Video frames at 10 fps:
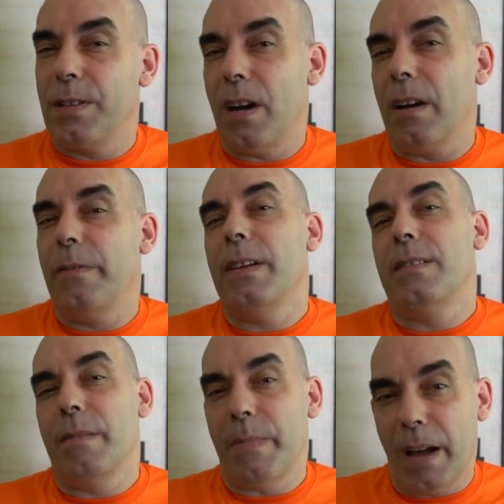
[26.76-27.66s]
photography,
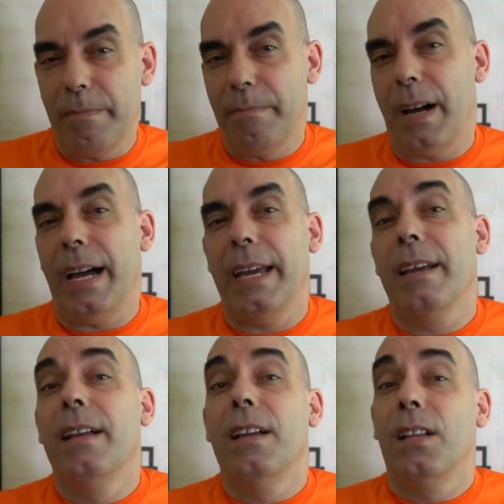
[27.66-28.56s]
it's about my
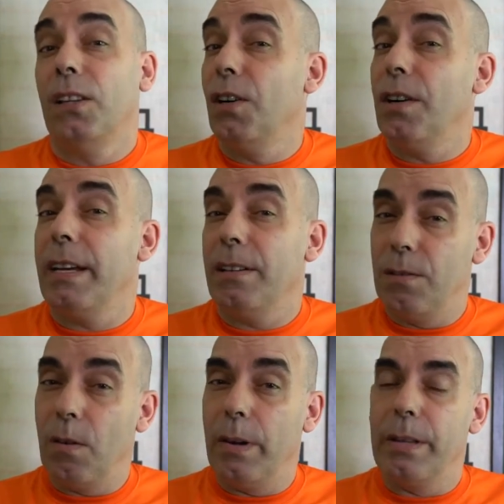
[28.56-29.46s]
learning and
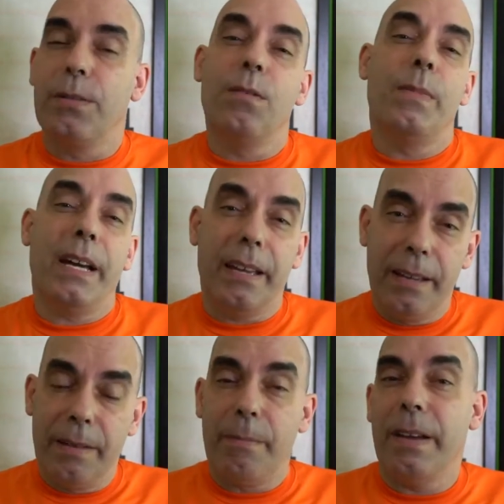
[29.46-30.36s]
growing through my
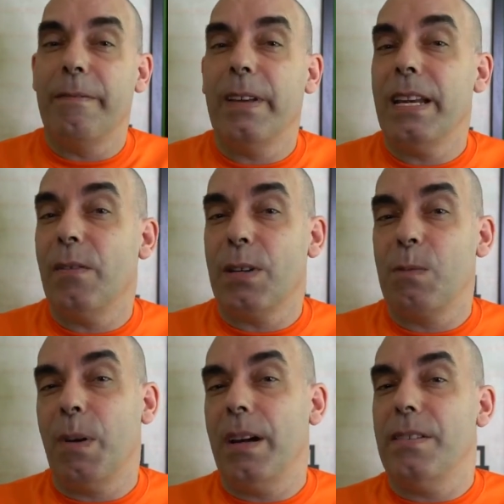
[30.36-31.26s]
my video
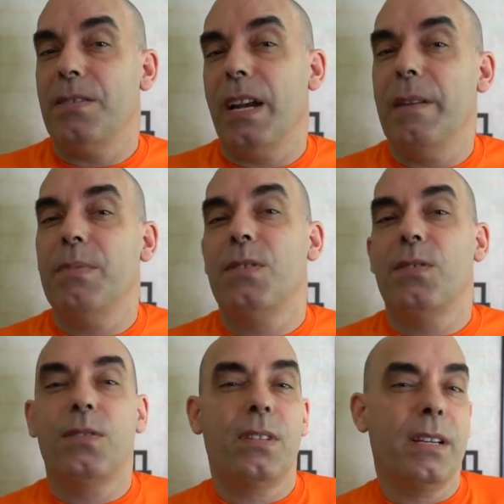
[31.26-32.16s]
experience, and I'm
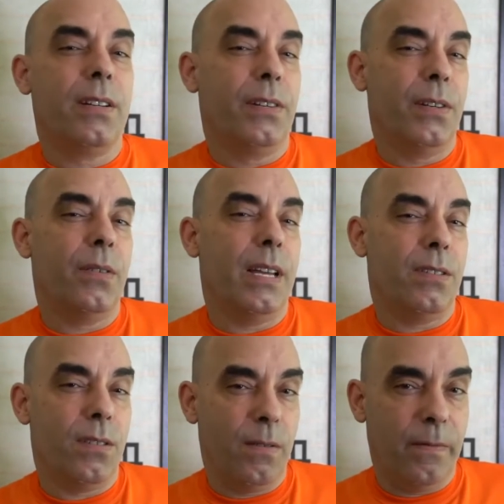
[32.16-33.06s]
still new
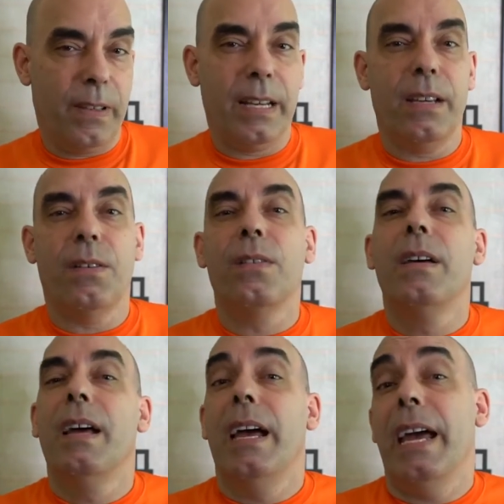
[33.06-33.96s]
into video,
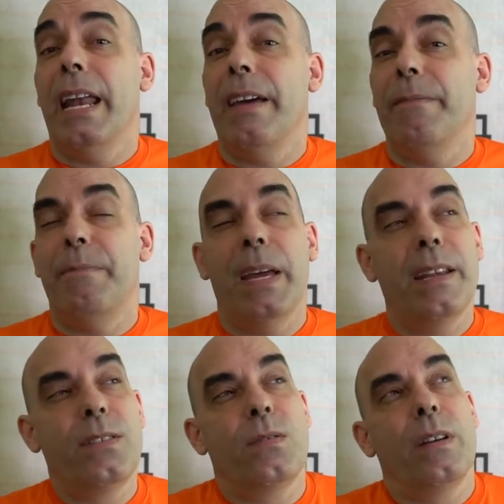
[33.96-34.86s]
and I've been
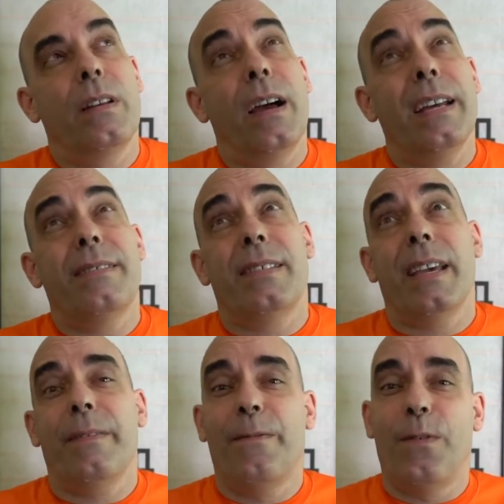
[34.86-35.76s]
into it, I'd
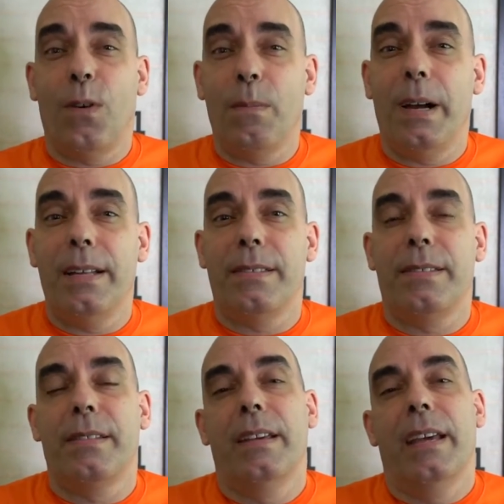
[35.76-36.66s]
say, four
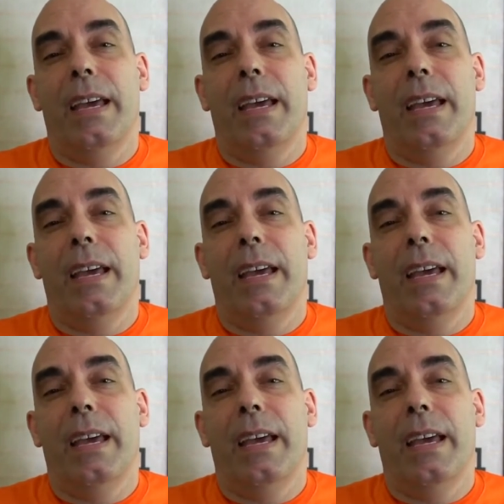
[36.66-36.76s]
months.